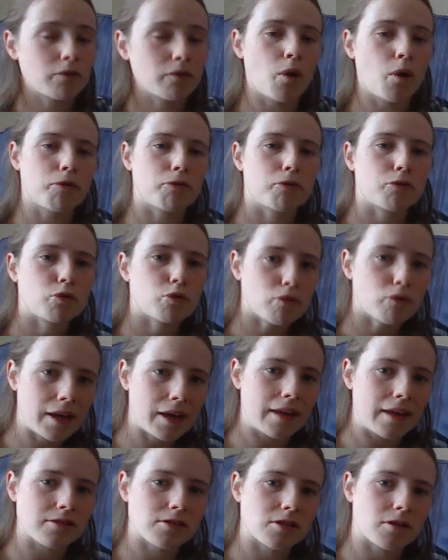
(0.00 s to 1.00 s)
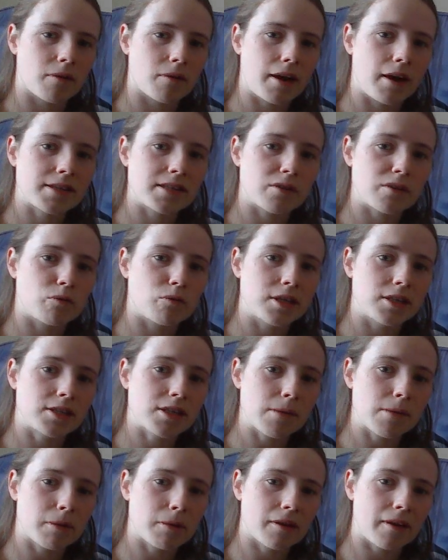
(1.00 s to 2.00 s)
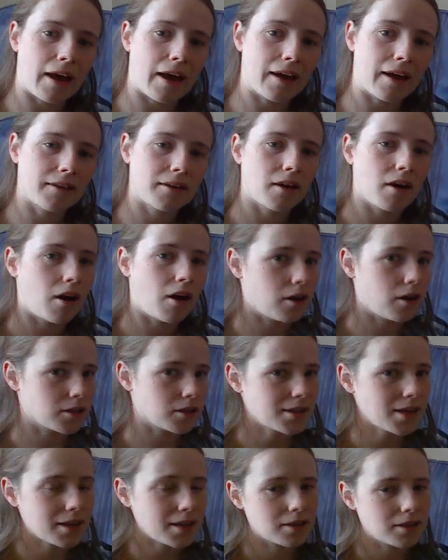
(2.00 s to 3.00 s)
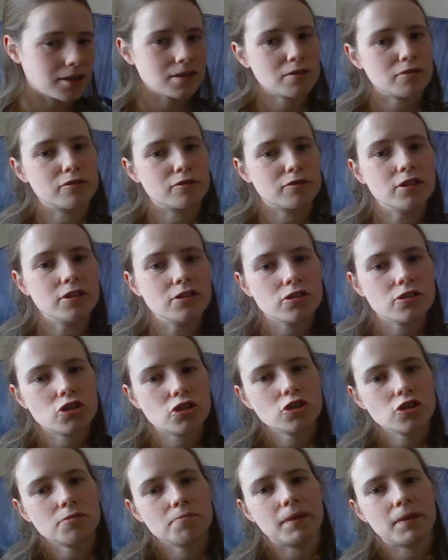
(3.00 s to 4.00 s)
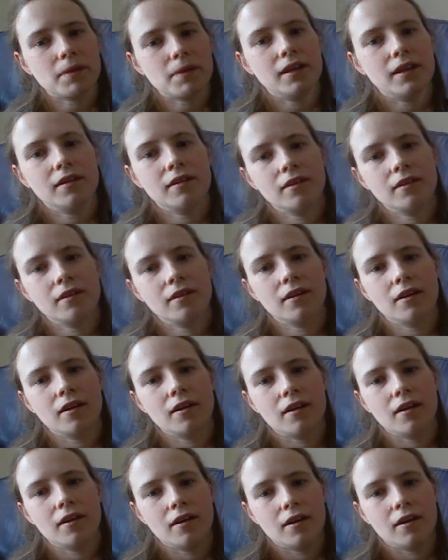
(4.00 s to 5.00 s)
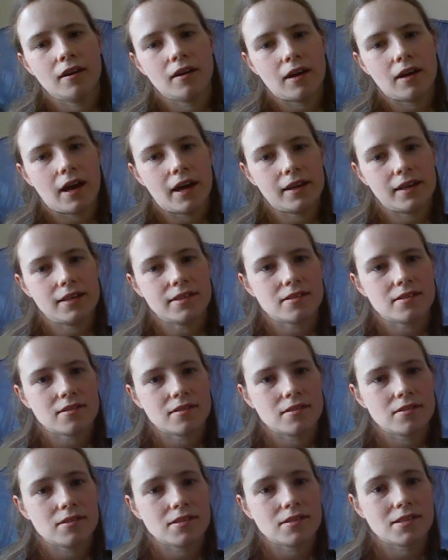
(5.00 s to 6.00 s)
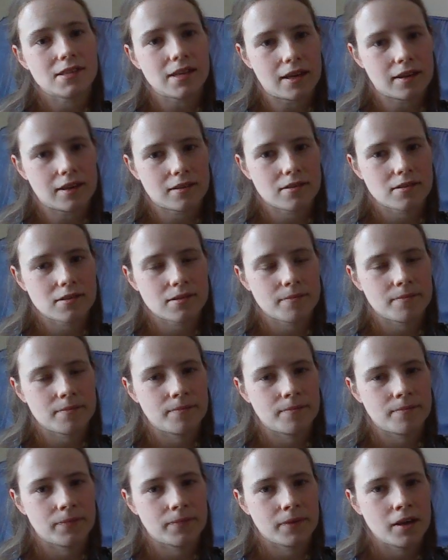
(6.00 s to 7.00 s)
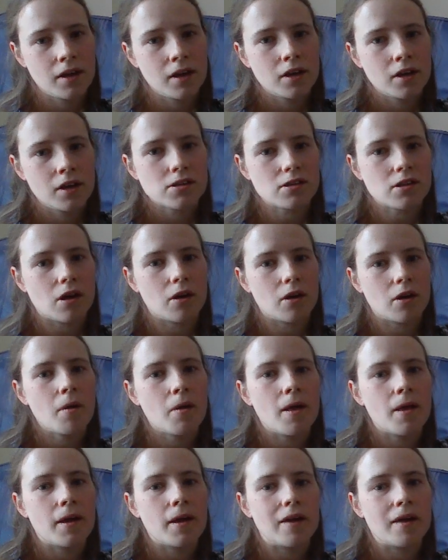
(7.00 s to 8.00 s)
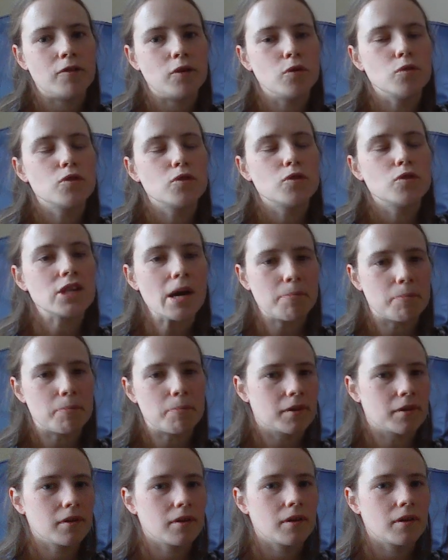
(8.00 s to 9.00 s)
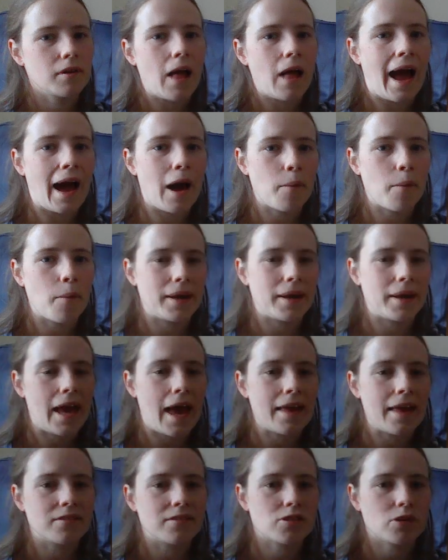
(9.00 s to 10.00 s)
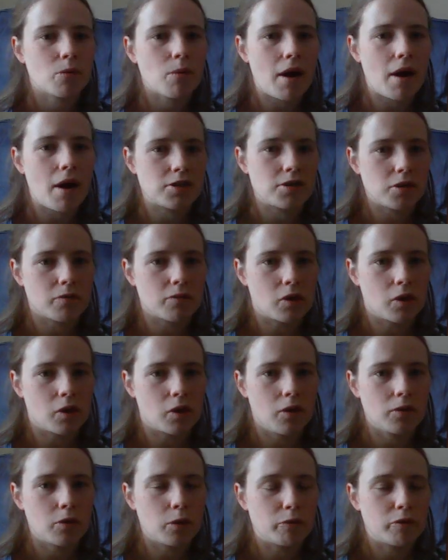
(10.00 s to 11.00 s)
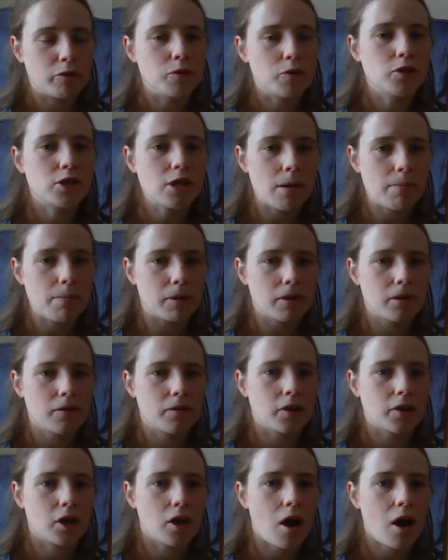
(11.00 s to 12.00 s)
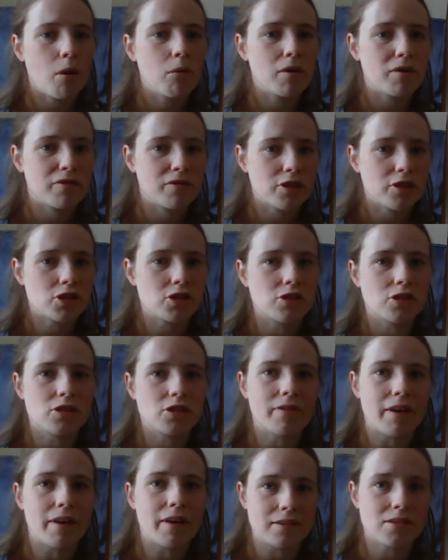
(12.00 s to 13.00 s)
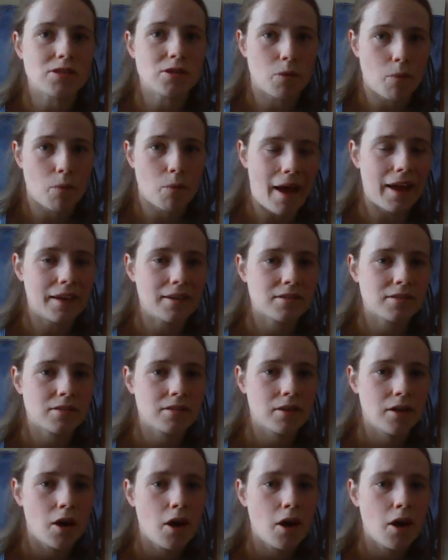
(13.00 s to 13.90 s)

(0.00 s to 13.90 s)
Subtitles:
we've got 3n squared. If we double that, our second difference should be and is 6. So if you double how many n squareds you've got, if you double the coefficient of n squared,